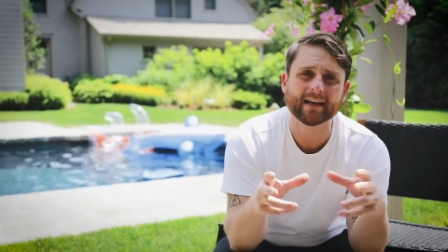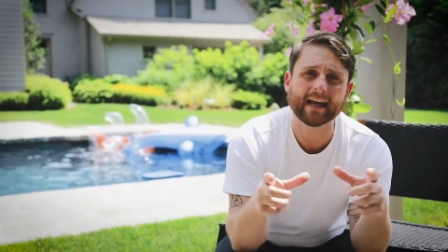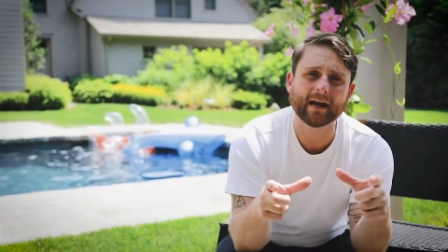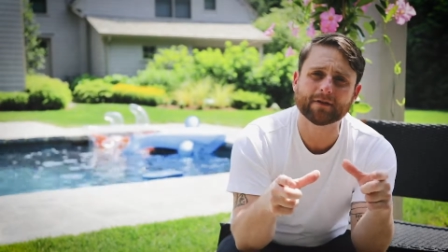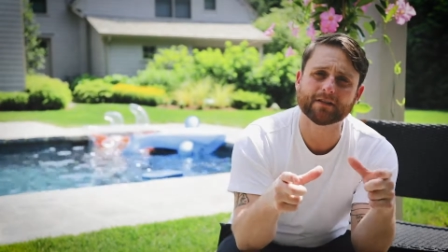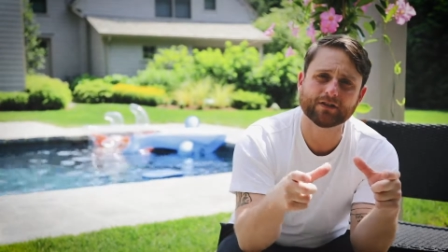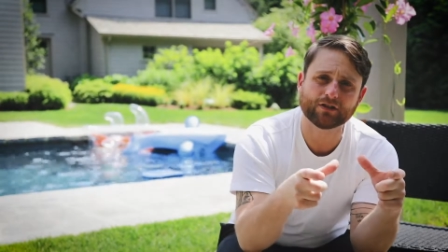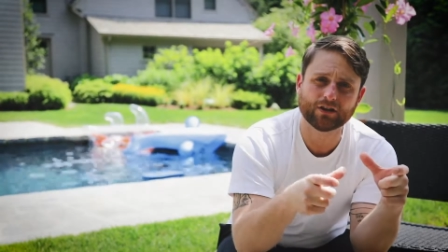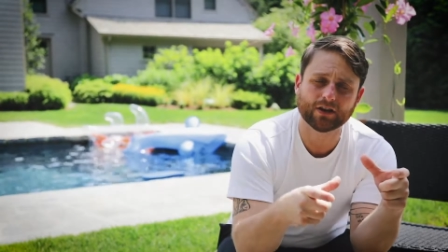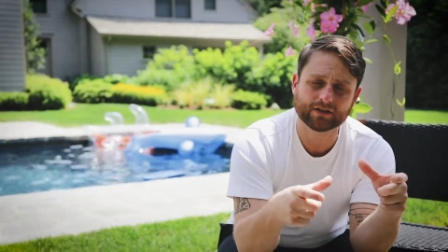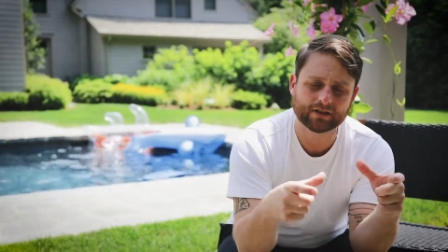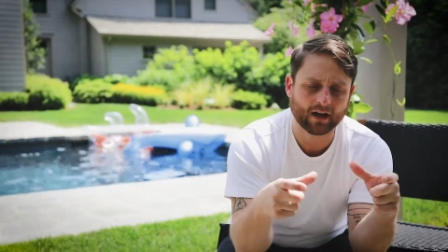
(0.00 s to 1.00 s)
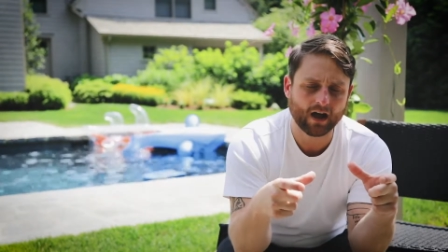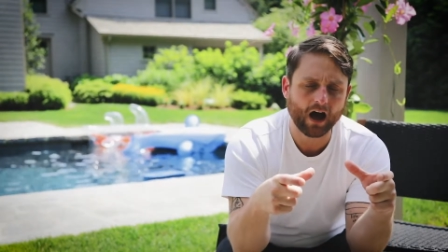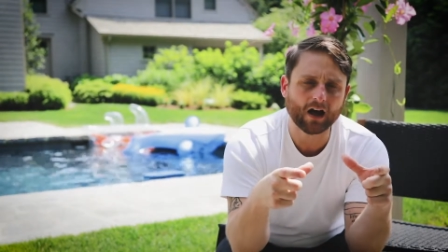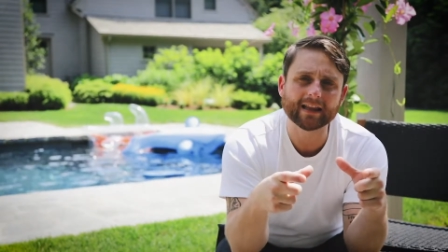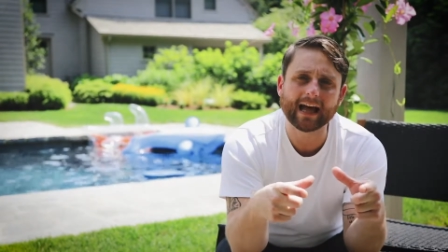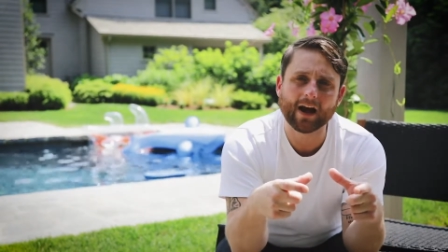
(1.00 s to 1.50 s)
Camp doesn't just
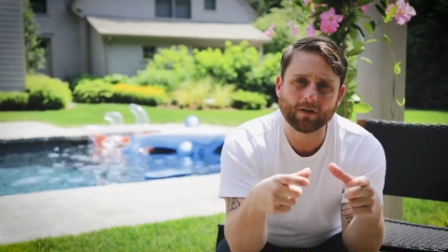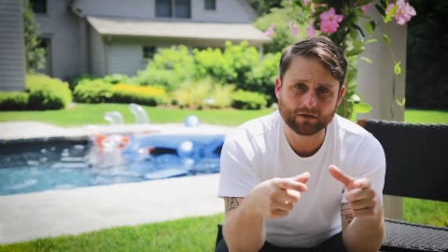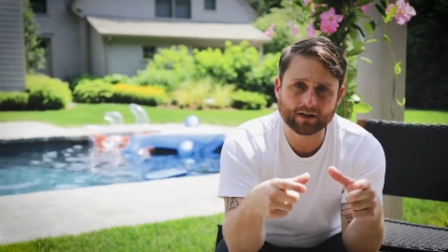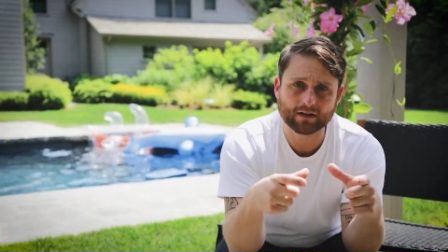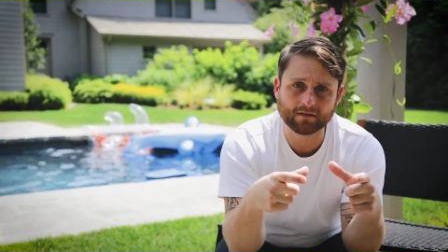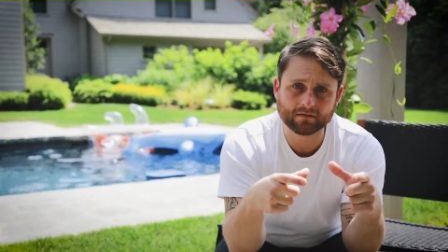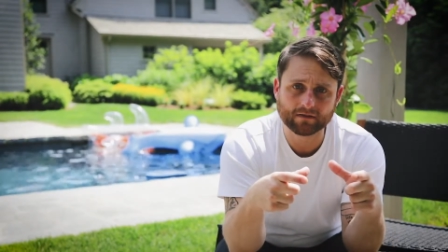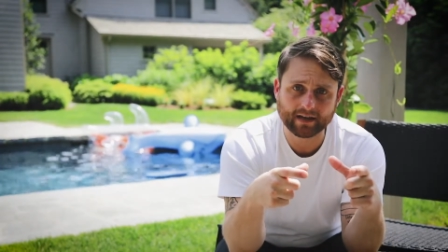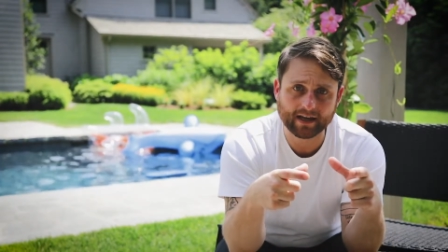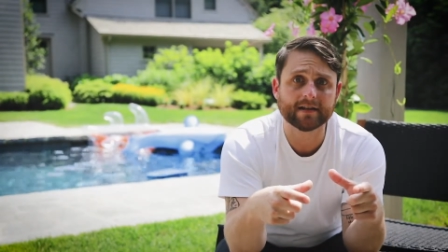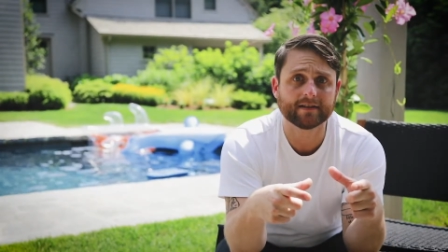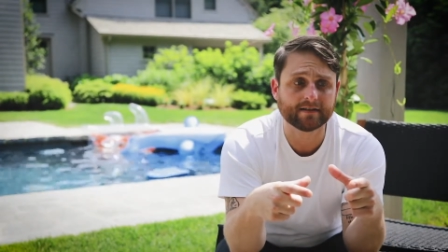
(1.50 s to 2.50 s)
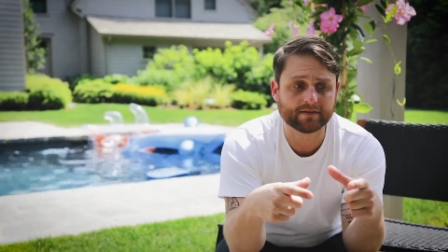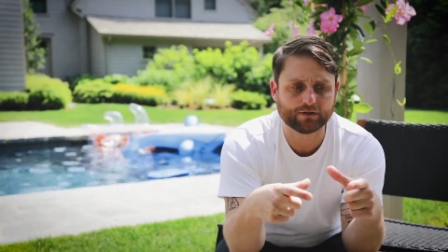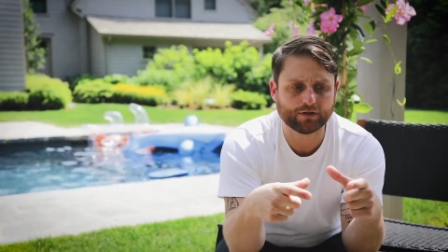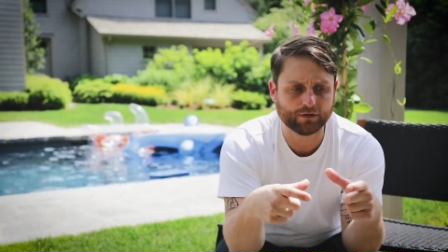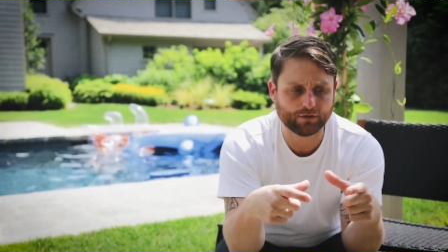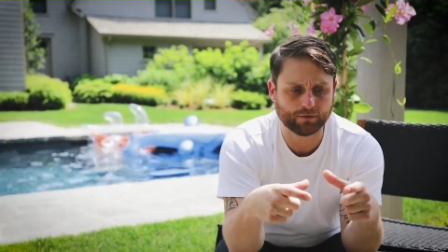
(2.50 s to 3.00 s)
allow kids
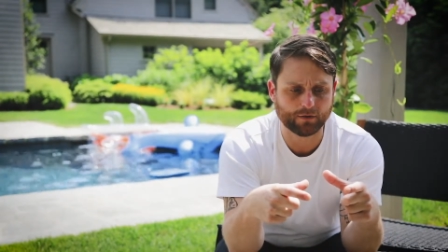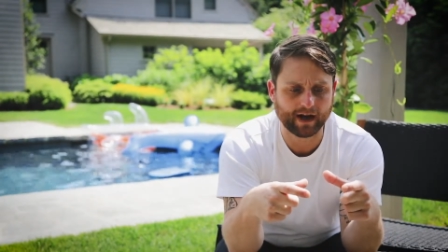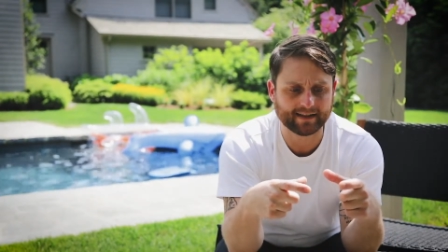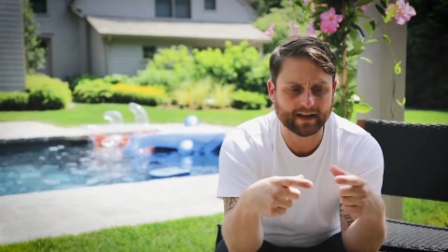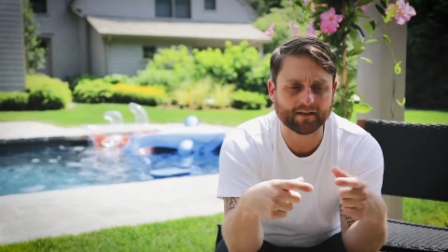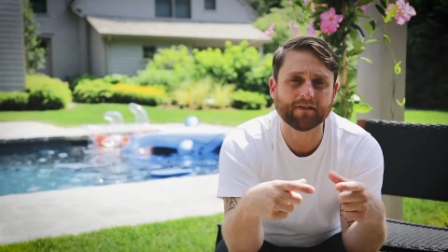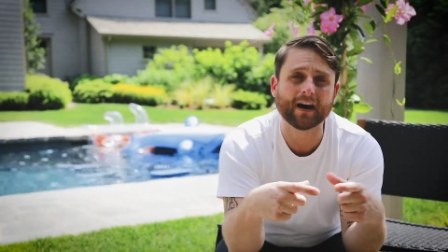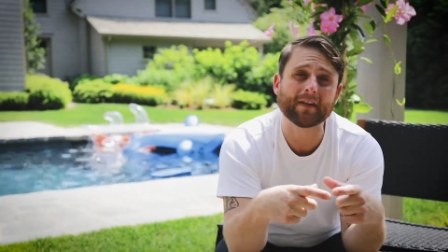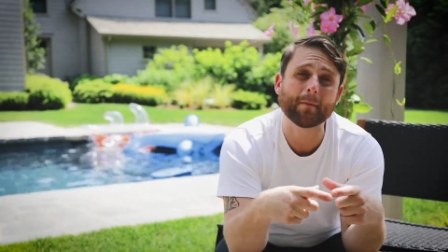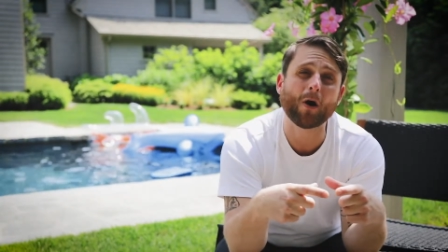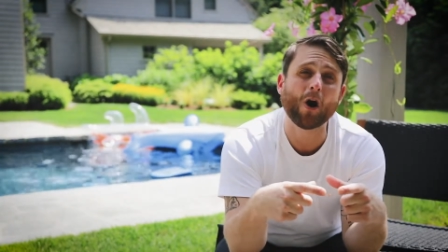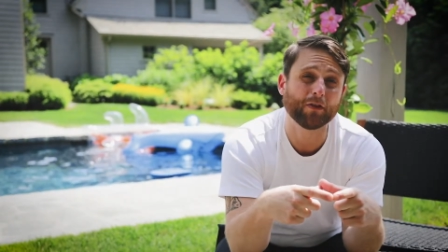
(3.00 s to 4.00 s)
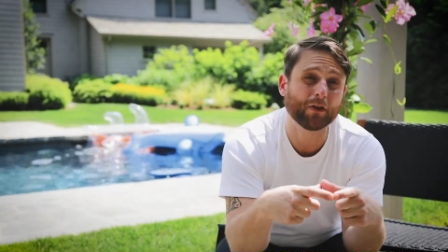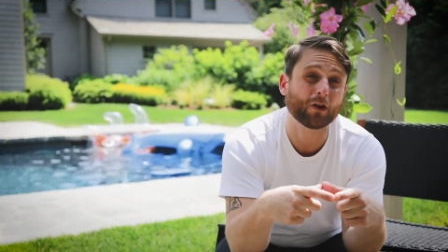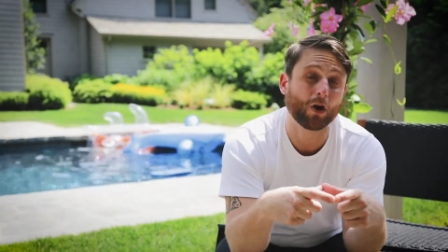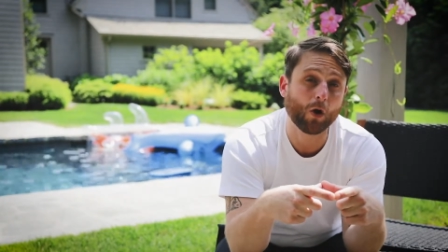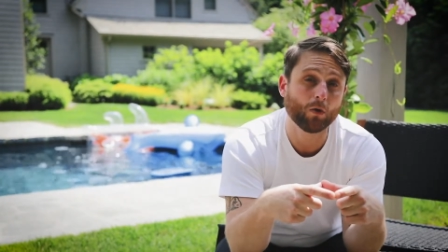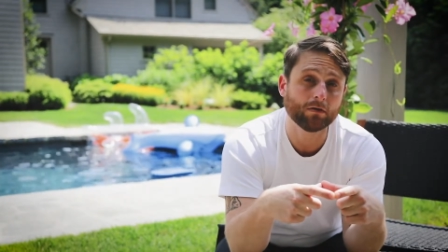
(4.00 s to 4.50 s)
to identify them on their
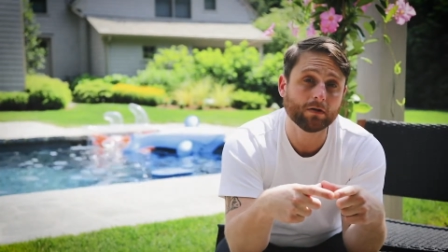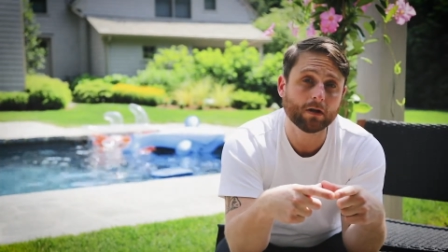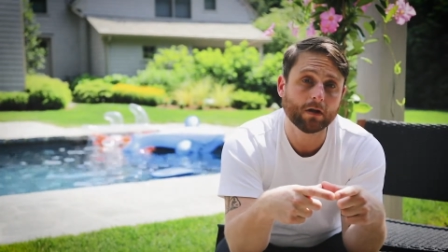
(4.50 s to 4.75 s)
own,